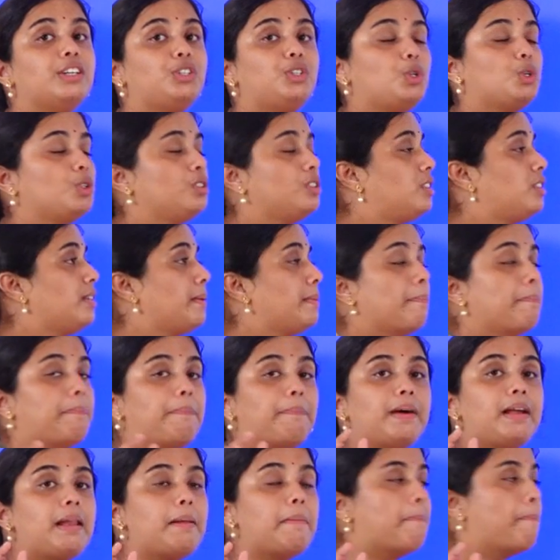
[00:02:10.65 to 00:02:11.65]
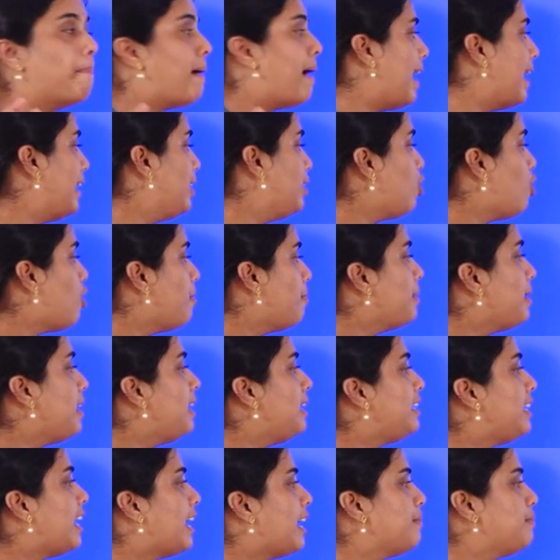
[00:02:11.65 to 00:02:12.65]
to simple
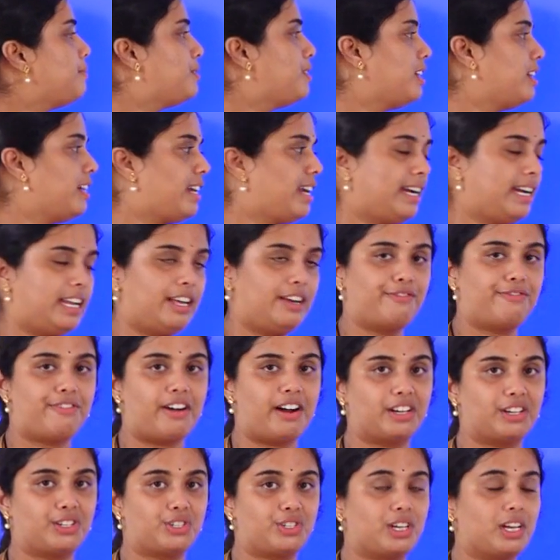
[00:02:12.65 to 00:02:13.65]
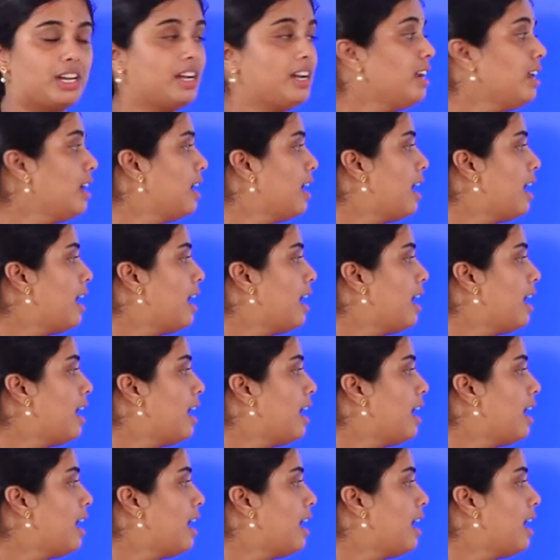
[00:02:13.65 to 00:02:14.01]
binomial type generating function